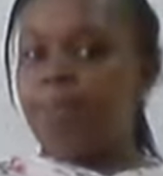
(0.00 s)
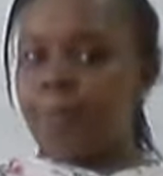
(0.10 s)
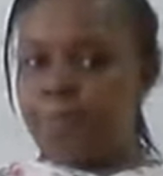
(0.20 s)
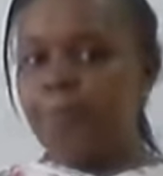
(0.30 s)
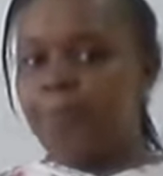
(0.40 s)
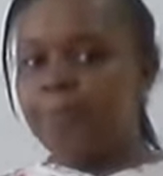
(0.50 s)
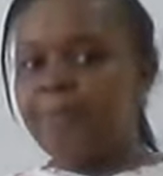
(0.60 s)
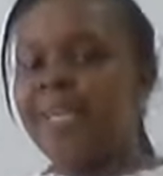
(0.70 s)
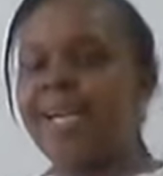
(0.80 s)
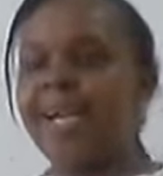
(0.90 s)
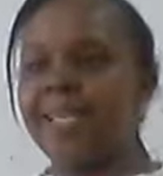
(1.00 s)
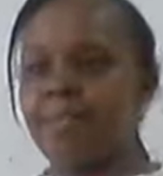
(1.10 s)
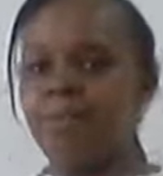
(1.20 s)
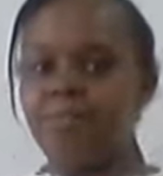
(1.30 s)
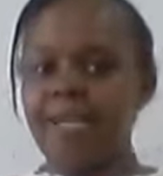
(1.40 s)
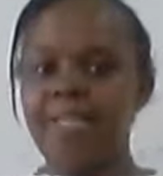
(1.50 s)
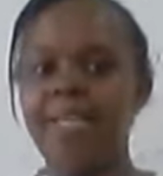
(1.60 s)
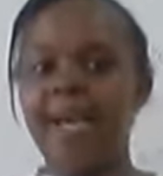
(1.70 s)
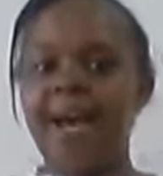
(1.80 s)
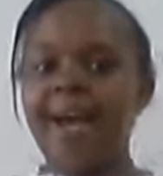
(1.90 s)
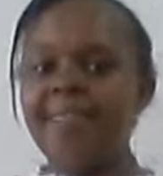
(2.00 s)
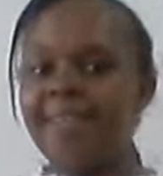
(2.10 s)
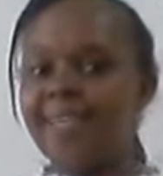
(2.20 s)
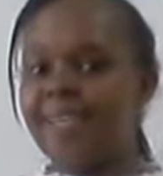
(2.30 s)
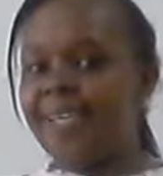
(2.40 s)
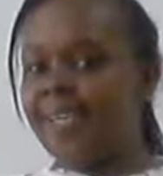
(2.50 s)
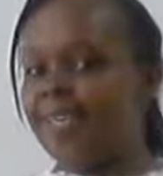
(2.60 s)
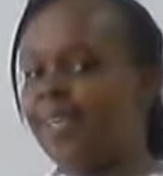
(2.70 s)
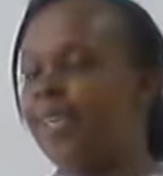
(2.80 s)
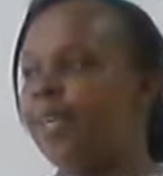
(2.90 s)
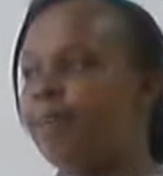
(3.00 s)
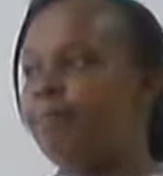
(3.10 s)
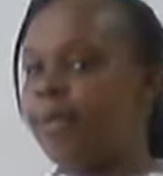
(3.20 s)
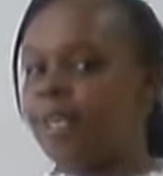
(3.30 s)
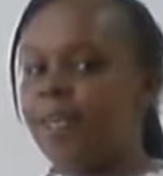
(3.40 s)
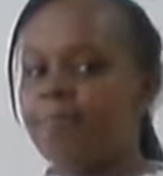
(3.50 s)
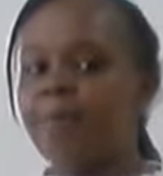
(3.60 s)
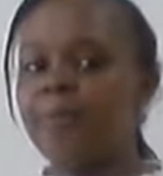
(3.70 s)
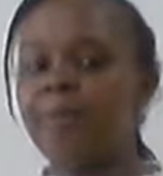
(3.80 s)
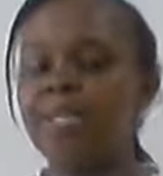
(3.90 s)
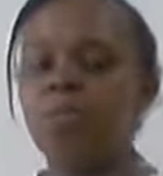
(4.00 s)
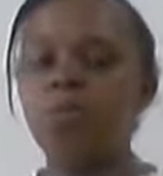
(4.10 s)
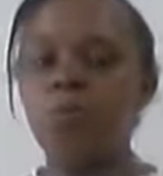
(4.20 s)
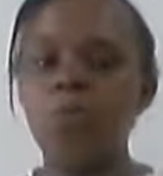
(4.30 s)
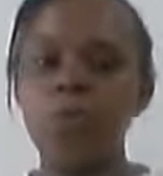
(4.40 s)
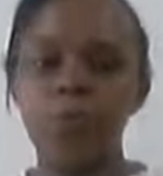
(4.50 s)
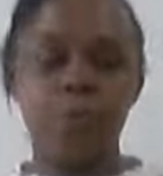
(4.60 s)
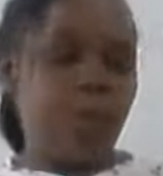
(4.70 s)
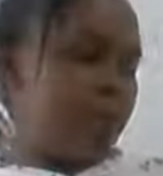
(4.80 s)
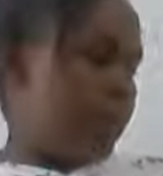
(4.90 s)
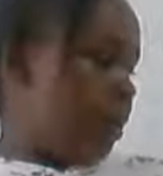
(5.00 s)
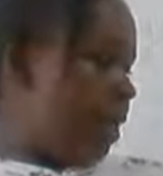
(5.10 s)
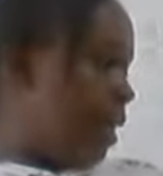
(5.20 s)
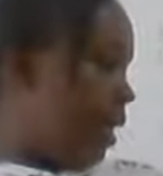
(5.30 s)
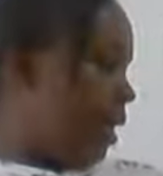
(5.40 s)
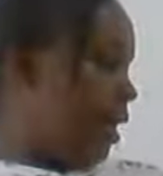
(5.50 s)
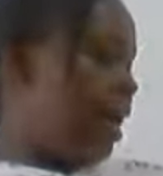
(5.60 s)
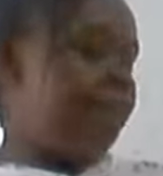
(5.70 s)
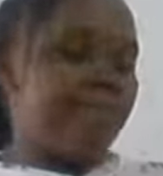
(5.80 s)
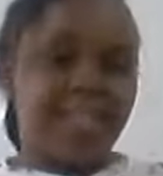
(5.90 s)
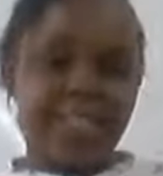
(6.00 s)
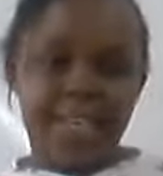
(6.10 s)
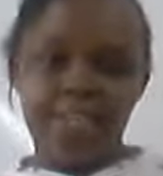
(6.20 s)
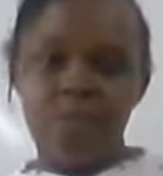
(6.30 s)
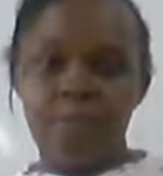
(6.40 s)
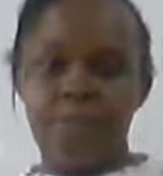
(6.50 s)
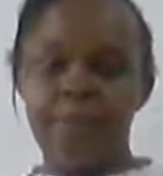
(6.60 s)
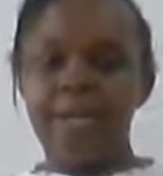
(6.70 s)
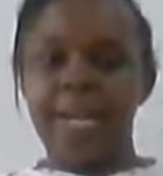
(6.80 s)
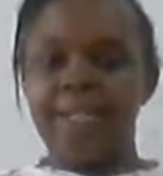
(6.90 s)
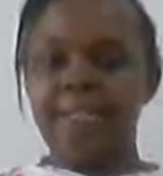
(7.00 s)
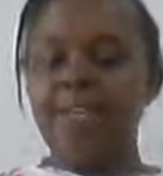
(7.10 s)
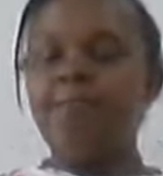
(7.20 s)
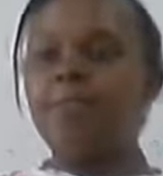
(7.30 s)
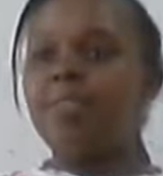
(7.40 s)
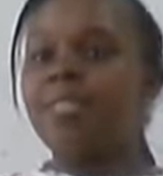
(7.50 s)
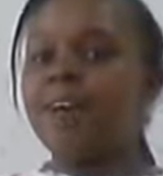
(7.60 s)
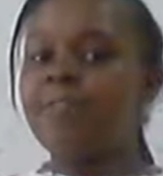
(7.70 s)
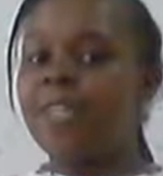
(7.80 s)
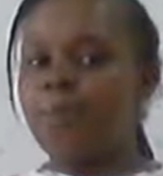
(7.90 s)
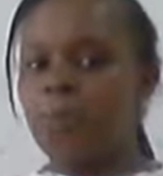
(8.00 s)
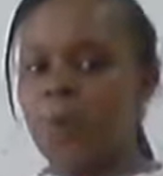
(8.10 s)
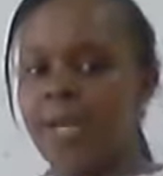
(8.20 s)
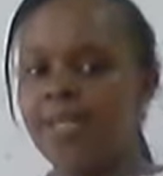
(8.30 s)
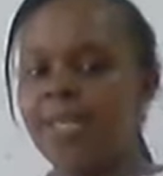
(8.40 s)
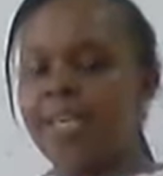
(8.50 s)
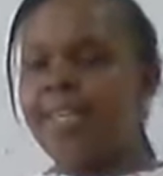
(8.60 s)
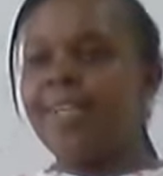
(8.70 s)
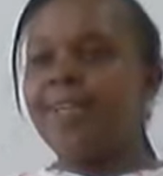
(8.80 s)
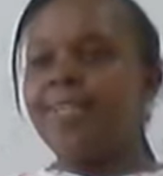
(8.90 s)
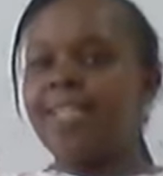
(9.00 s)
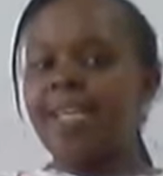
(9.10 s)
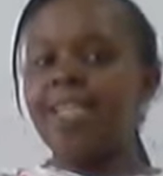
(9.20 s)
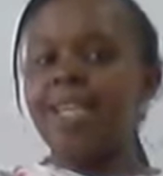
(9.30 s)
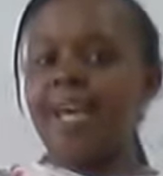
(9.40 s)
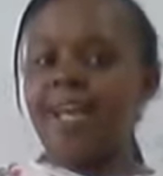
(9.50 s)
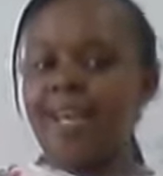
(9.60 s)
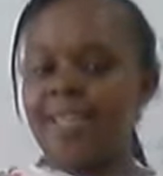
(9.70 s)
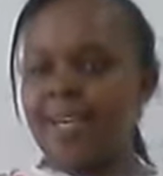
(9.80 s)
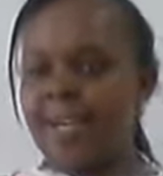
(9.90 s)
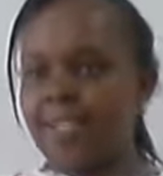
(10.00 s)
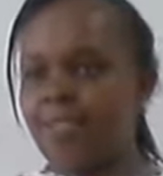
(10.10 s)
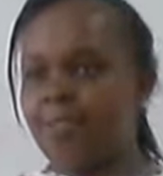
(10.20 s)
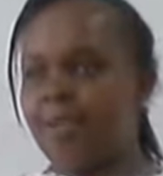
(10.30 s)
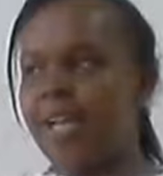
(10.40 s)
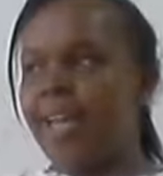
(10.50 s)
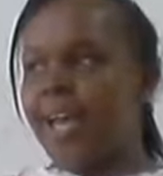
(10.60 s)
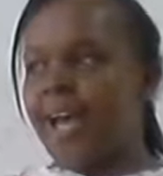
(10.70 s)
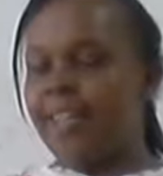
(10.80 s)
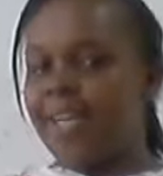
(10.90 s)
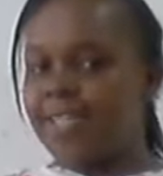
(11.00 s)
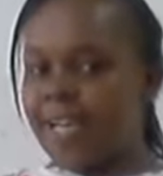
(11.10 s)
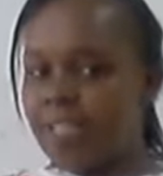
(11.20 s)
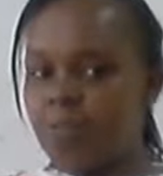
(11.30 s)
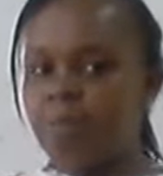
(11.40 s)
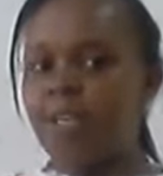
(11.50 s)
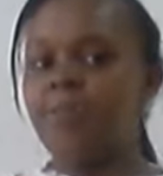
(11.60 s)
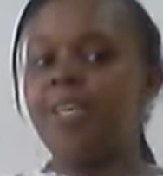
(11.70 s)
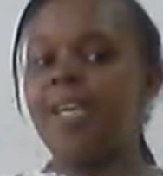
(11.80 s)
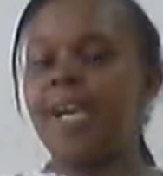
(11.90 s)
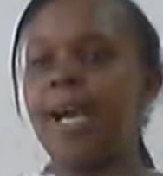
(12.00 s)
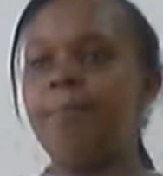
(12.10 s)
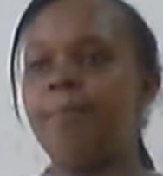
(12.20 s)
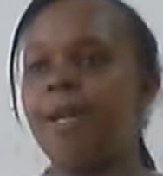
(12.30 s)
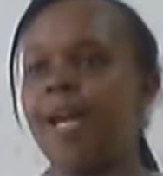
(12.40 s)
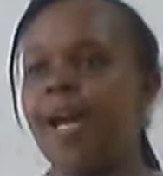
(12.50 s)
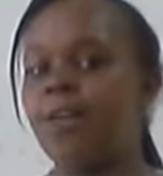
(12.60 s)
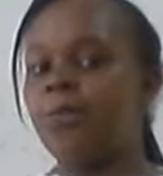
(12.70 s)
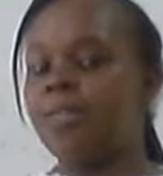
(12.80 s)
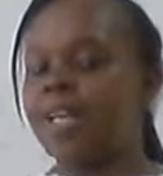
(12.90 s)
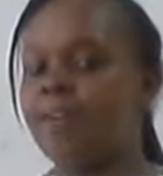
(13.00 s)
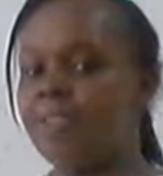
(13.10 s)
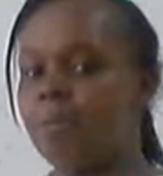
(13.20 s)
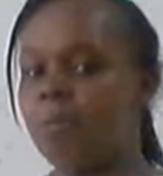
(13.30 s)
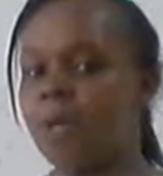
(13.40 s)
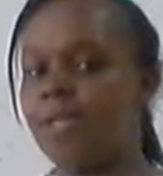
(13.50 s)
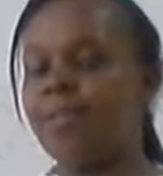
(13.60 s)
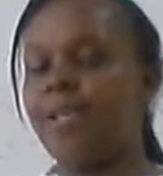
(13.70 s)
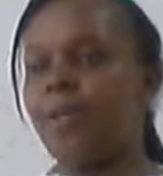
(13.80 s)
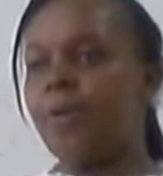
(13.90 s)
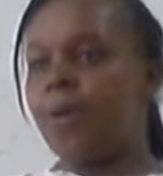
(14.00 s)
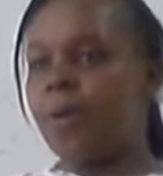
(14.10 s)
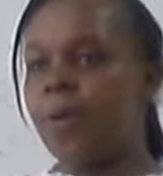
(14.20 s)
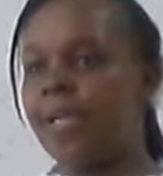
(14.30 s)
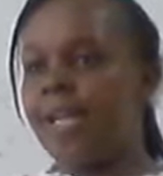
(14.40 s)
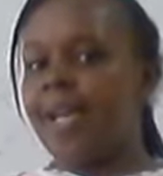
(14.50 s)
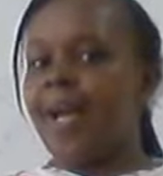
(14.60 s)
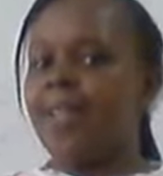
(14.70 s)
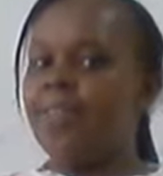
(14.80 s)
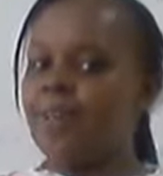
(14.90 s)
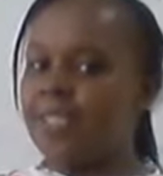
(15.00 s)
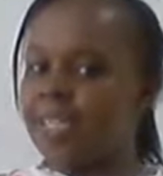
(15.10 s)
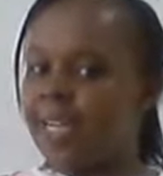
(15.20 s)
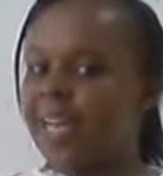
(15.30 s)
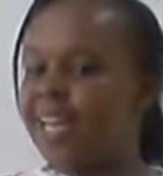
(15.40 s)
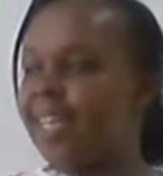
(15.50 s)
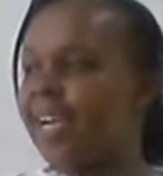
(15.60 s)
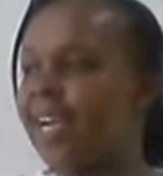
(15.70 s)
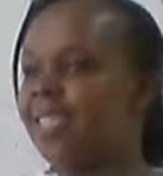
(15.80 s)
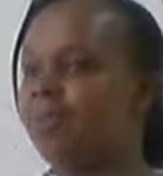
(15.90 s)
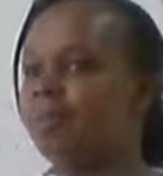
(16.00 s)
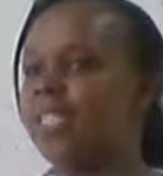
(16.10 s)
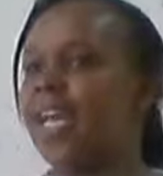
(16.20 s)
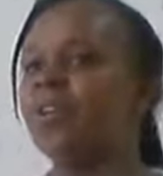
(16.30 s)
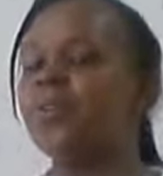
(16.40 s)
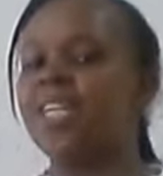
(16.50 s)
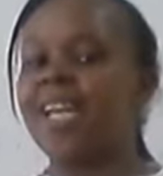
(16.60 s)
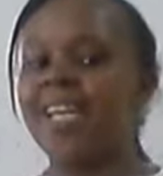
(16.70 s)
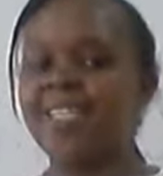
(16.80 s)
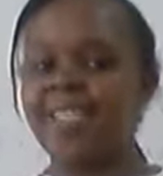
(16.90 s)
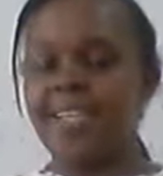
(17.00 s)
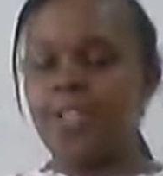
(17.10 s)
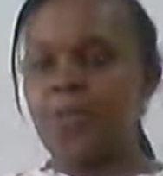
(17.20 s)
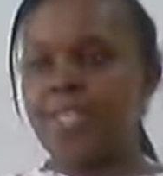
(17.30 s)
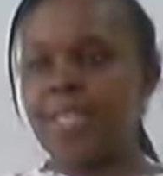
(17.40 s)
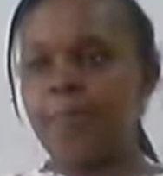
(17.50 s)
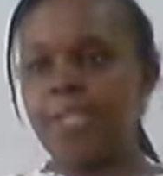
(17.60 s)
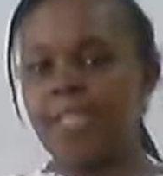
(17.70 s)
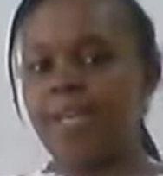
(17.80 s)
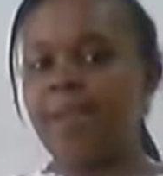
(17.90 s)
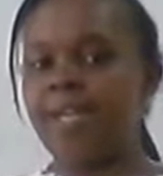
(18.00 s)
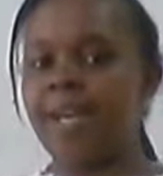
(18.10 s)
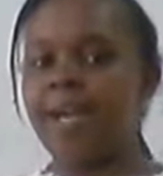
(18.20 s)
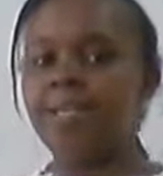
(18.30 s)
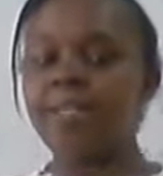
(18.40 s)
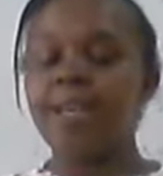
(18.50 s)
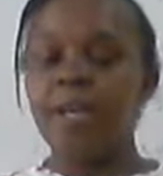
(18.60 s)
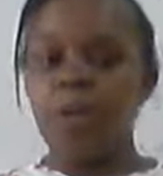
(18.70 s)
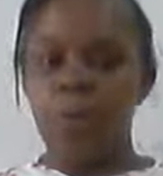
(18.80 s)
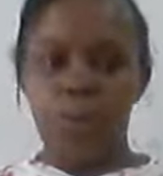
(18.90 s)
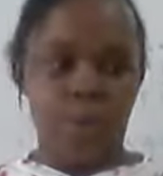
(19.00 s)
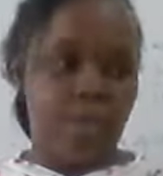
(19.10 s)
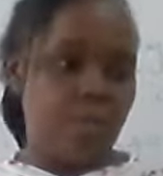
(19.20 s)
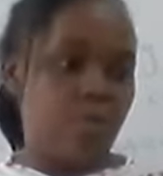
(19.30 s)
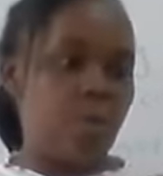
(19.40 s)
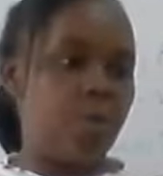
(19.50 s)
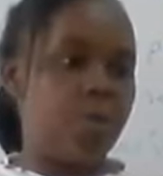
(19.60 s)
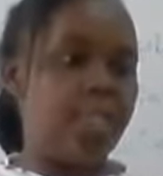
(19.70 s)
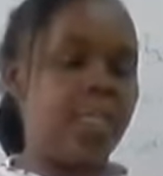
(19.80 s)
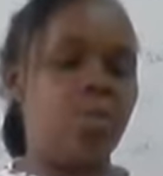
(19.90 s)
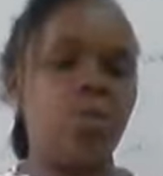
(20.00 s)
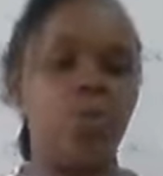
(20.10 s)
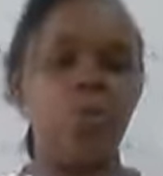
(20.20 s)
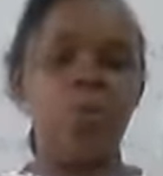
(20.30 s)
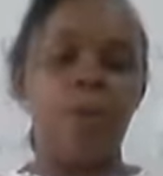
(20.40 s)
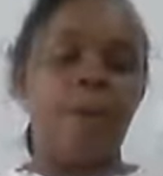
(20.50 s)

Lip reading: people. The customers have the key person who advertise your product. If you serve them well, they'll tell another customer, and that customer, if they come and you serve them well, they go on and they tell another customers, and you realize that your establishment has grown. So you need to do